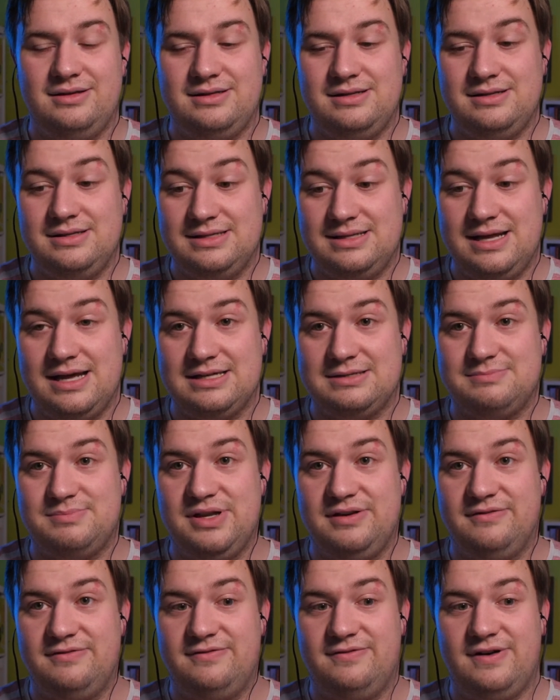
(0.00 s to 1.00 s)
It has been
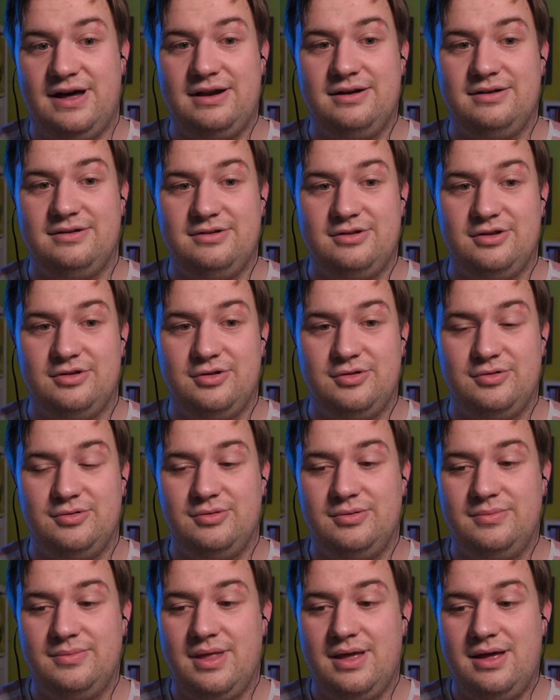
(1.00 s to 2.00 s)
fun to do
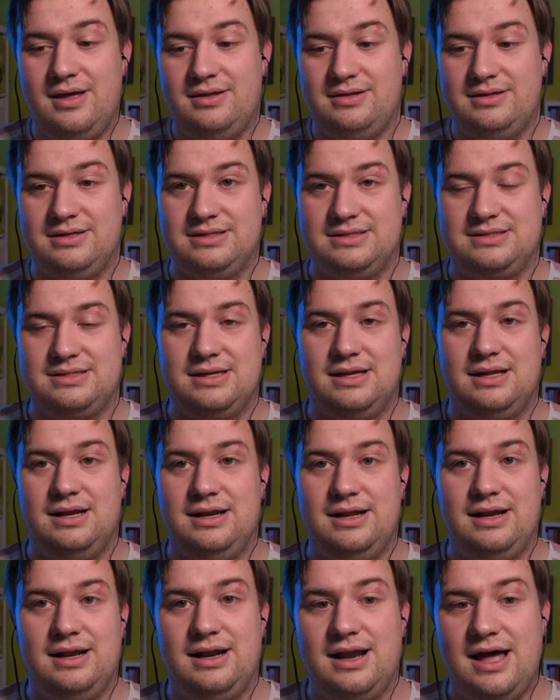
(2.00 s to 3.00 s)
this
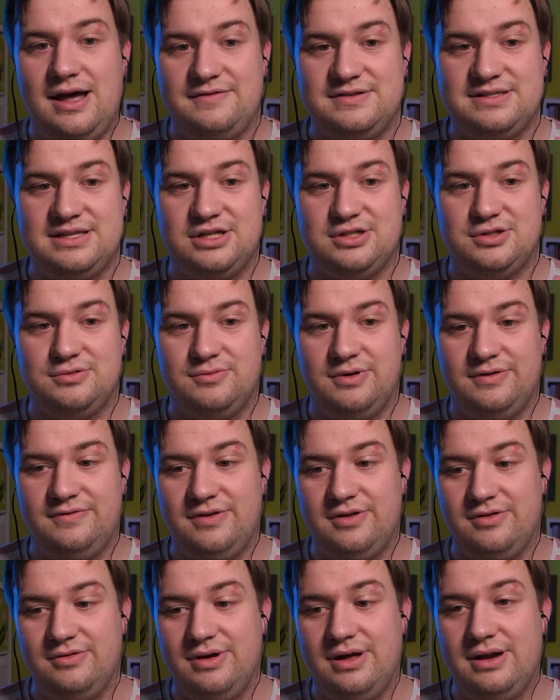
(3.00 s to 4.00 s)
little live session with
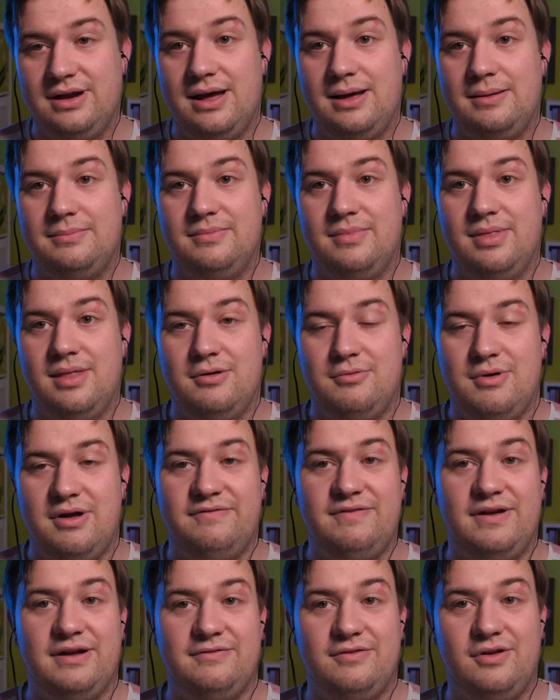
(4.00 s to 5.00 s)
you, and I'm very
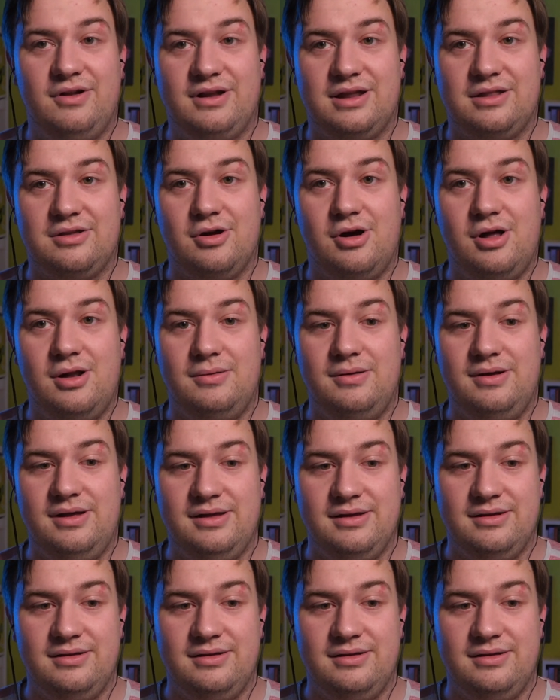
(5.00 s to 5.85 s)
thankful that you're all here.